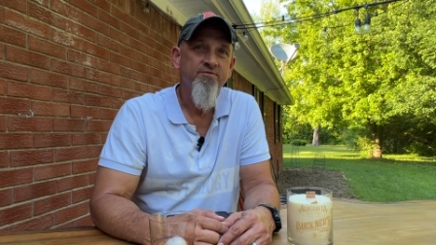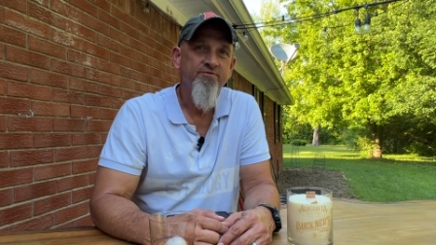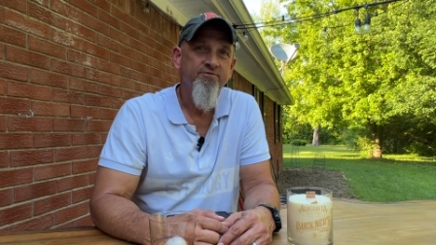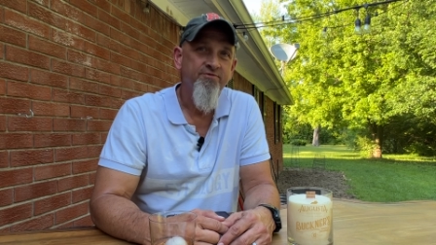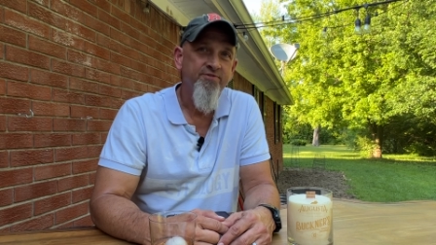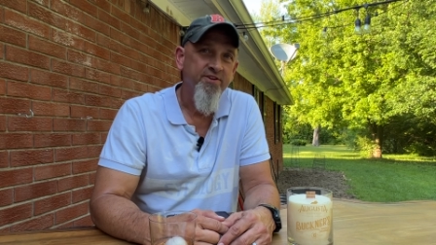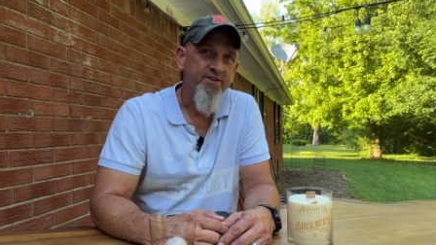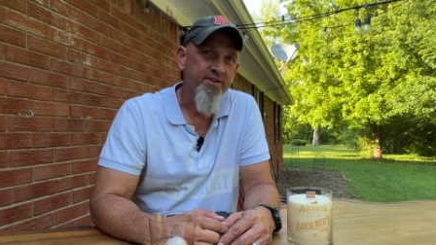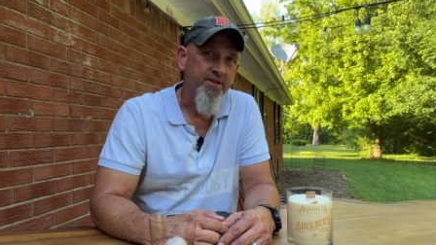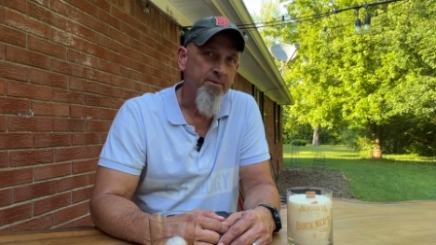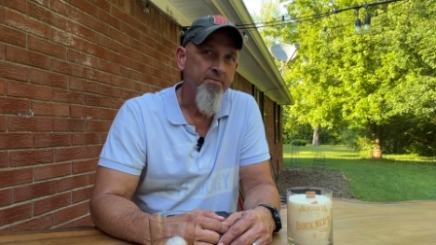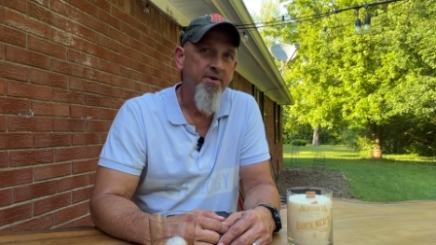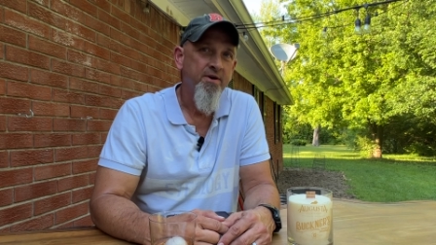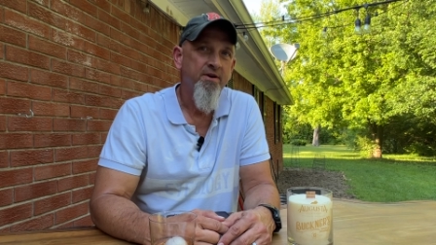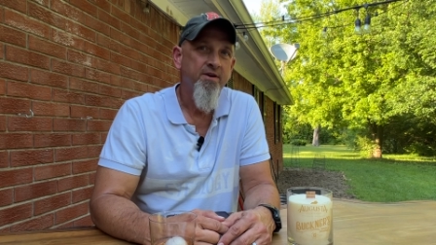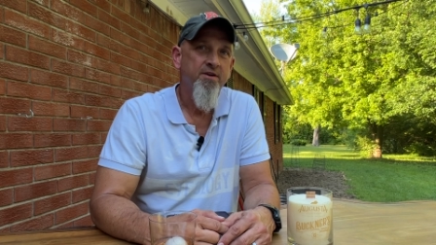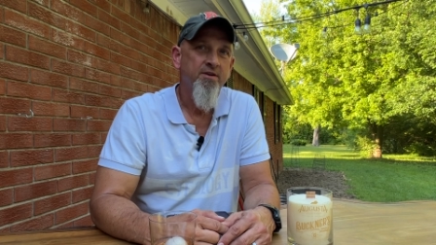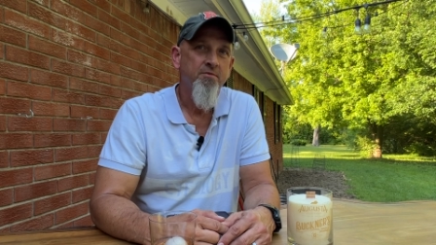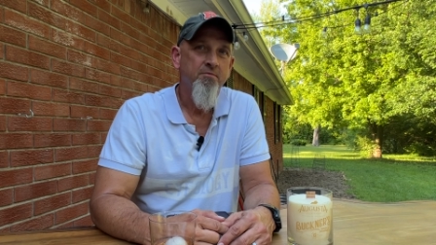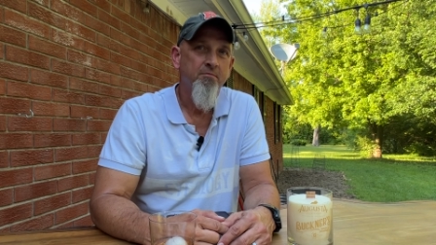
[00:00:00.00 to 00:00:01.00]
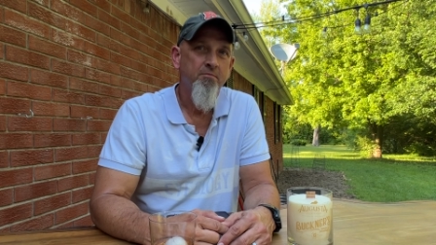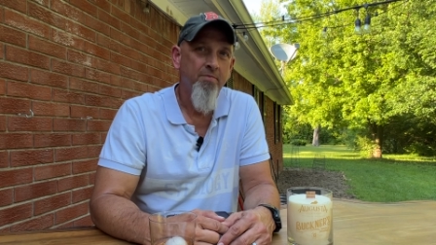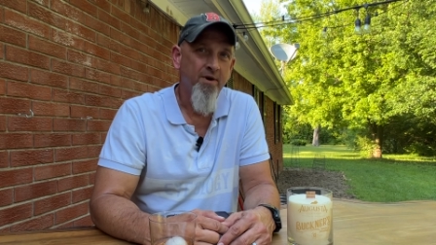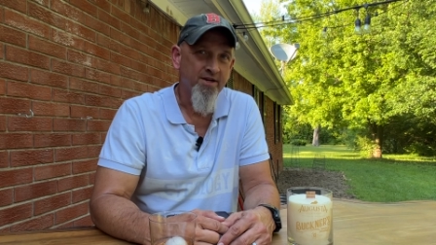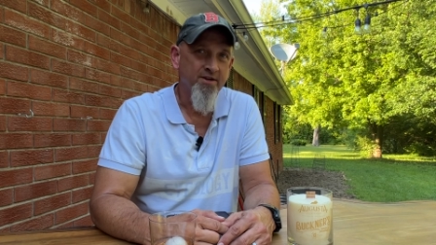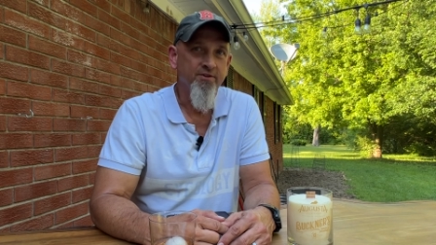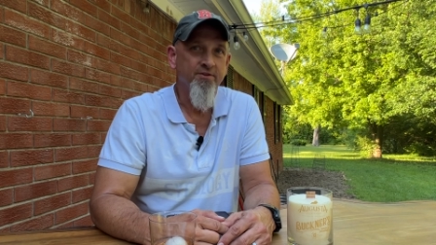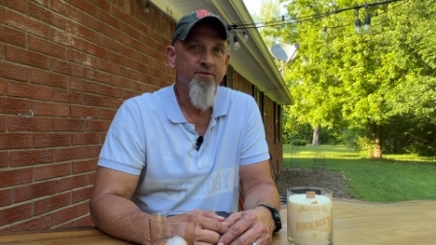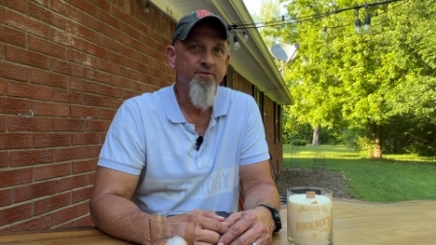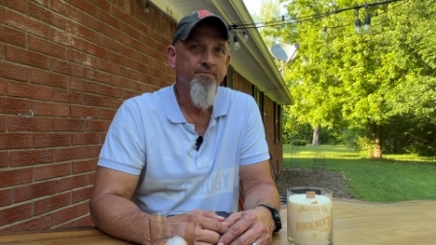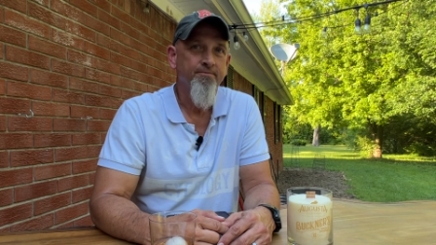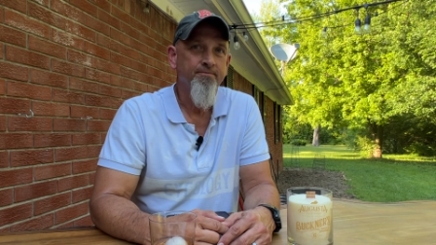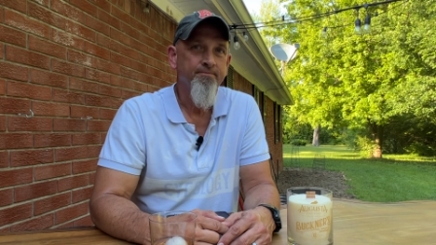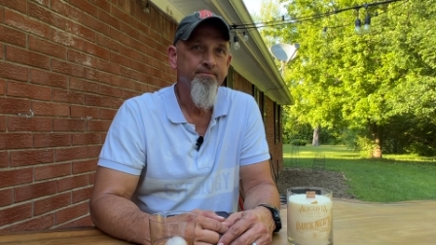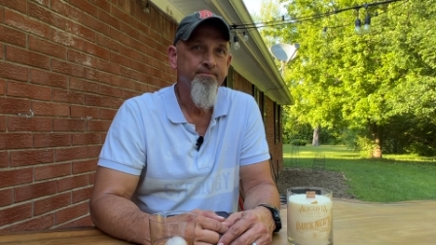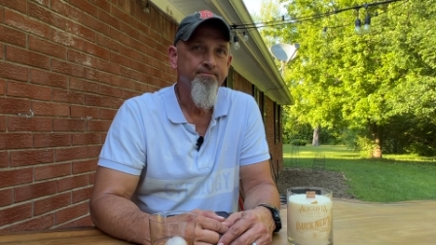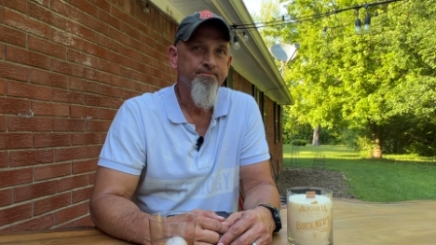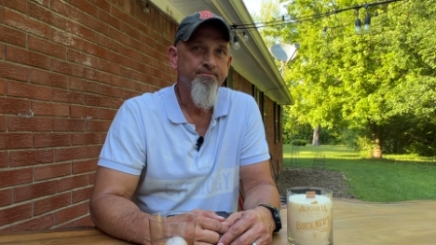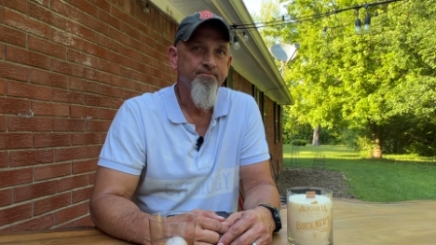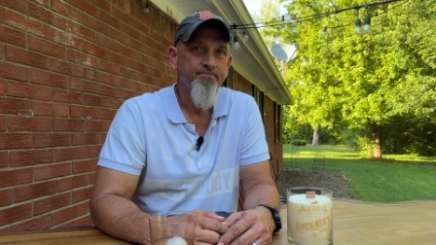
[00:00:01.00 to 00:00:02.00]
Philip Buckner.
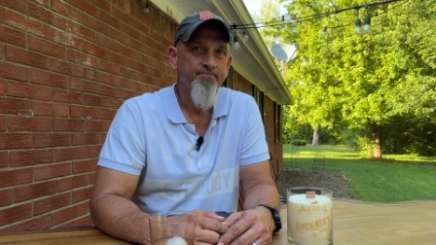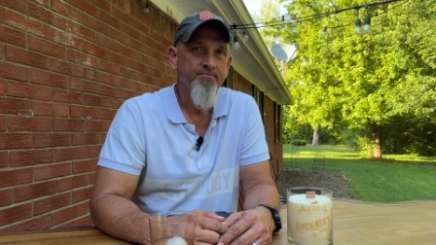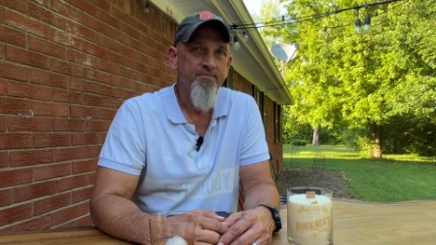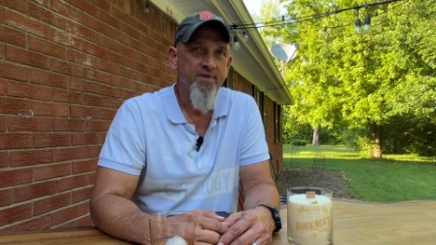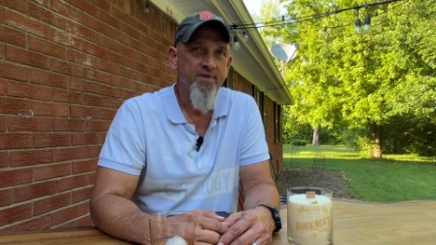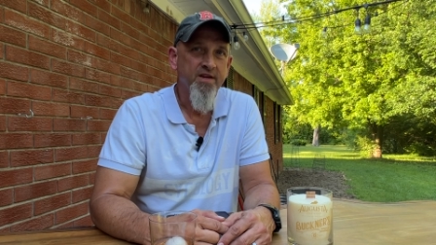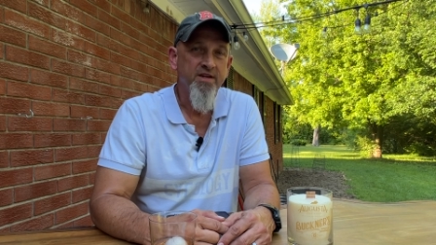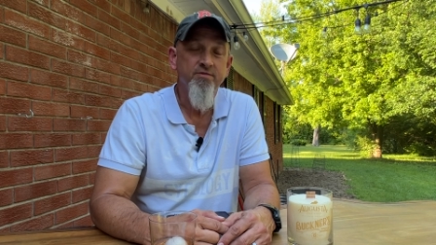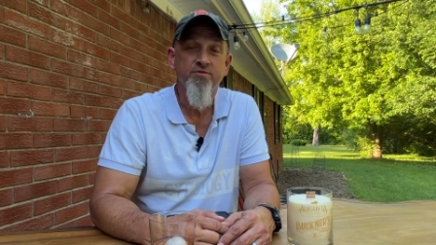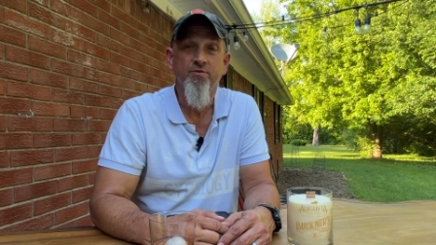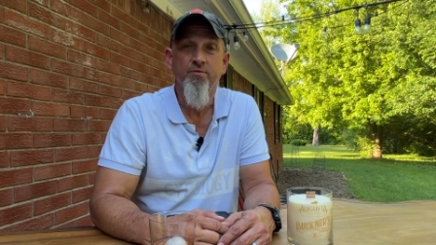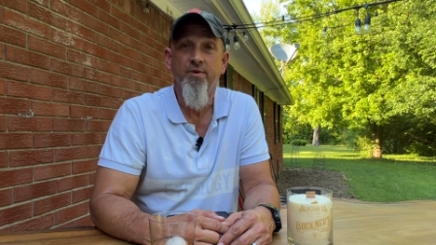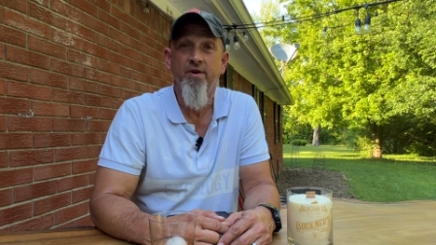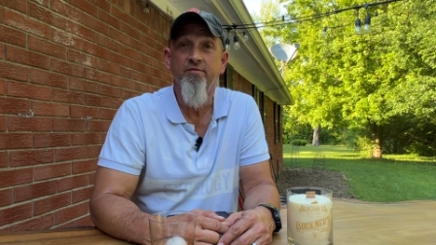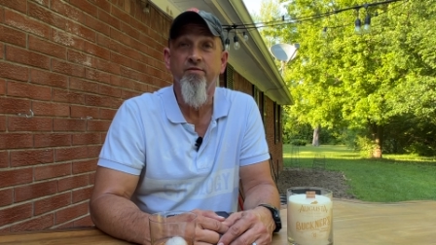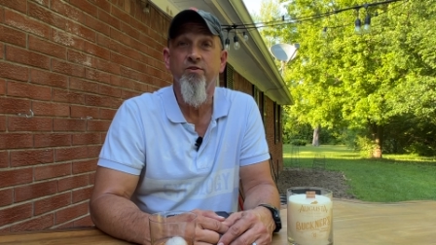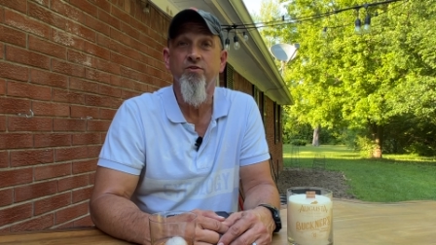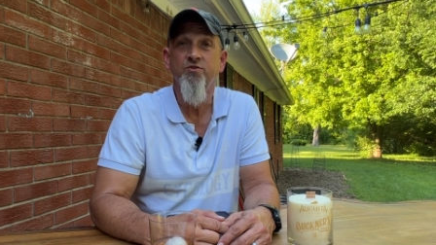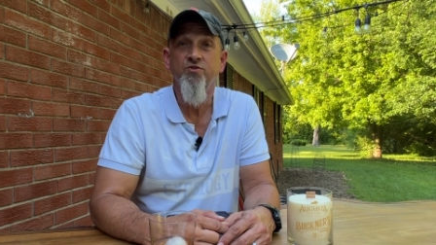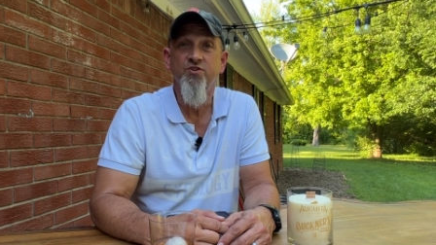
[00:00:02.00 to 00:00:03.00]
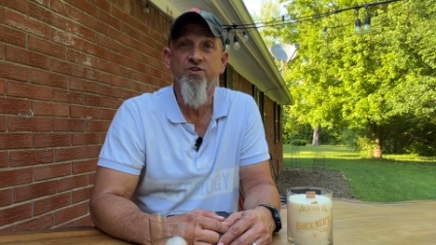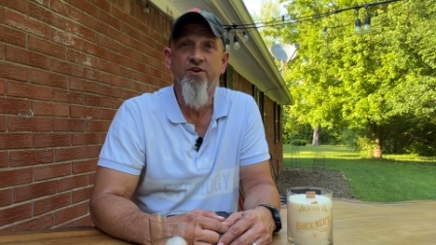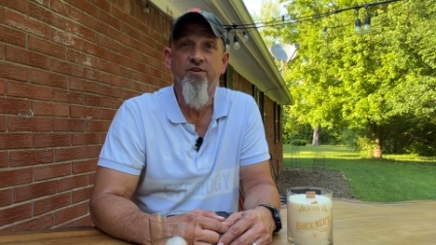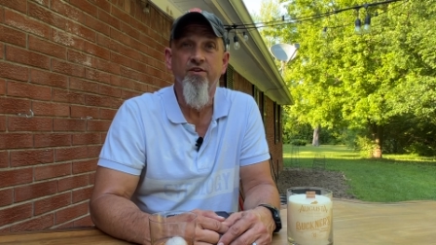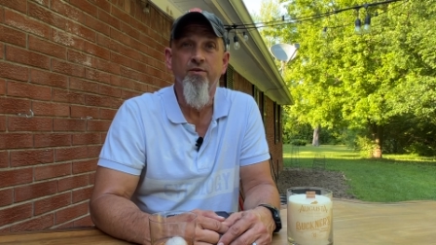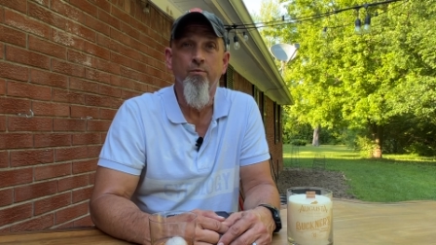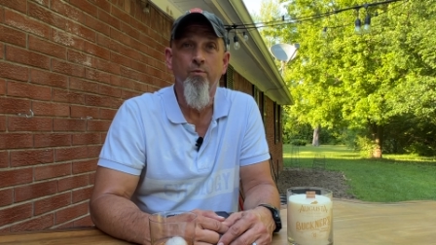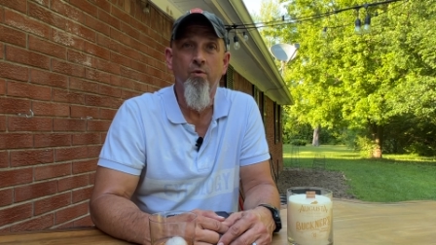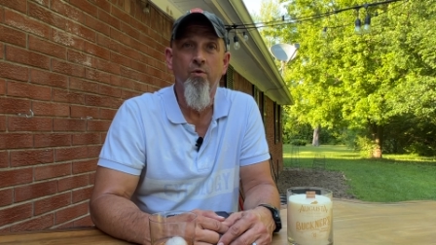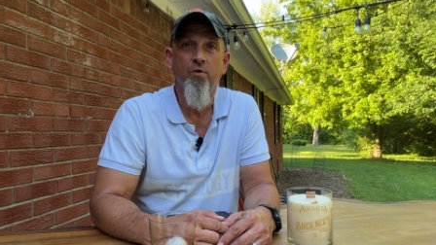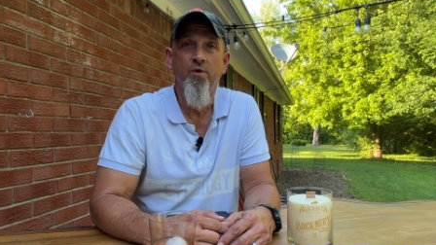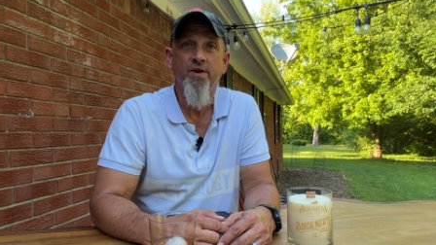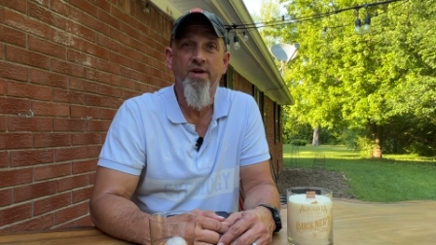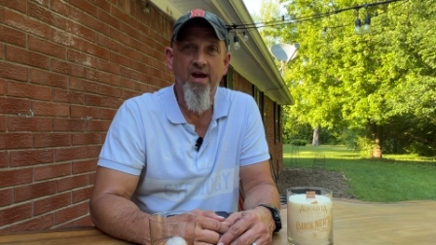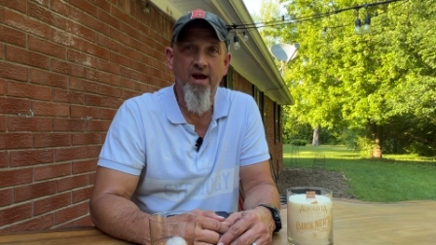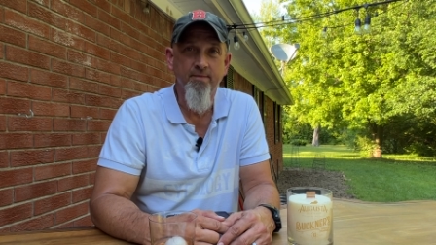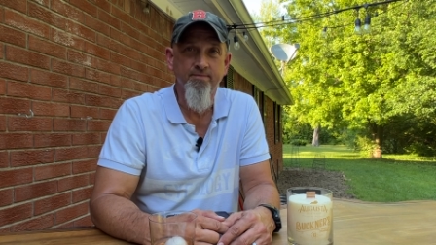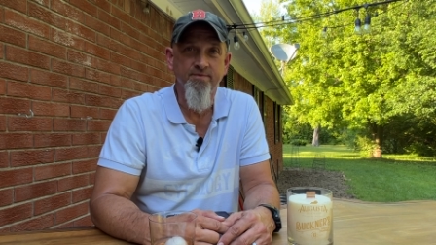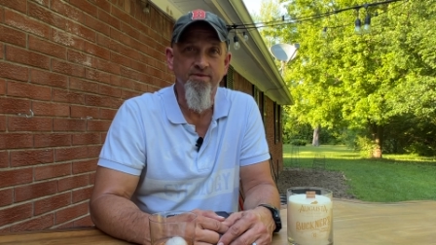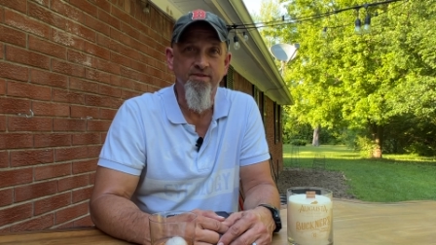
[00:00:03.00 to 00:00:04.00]
He was a Revolutionary War
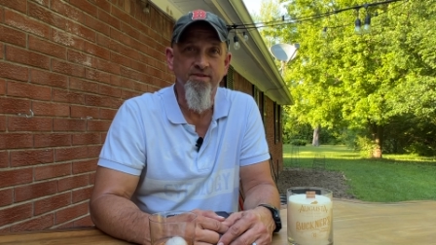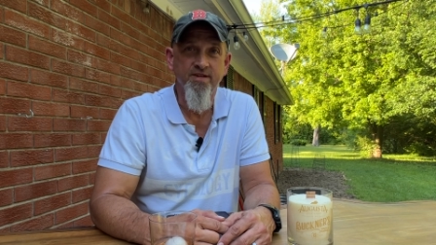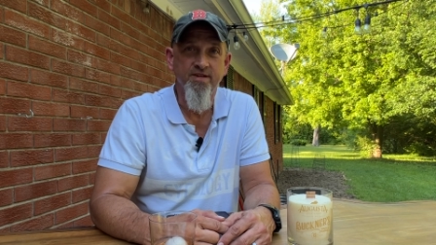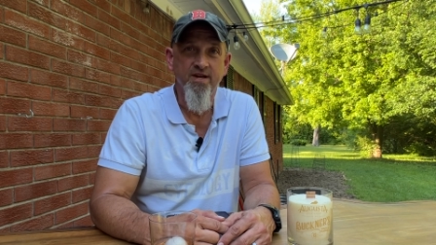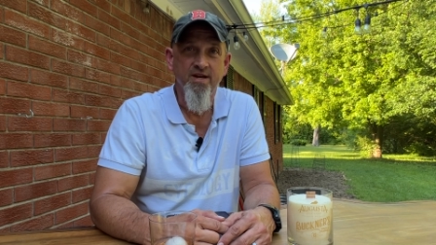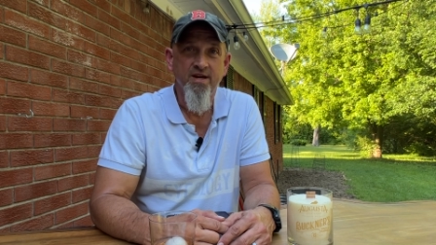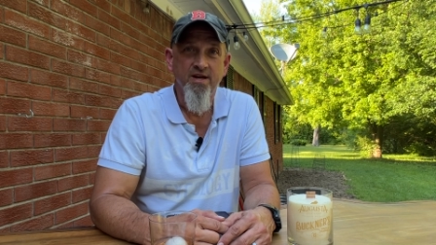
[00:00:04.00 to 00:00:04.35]
captain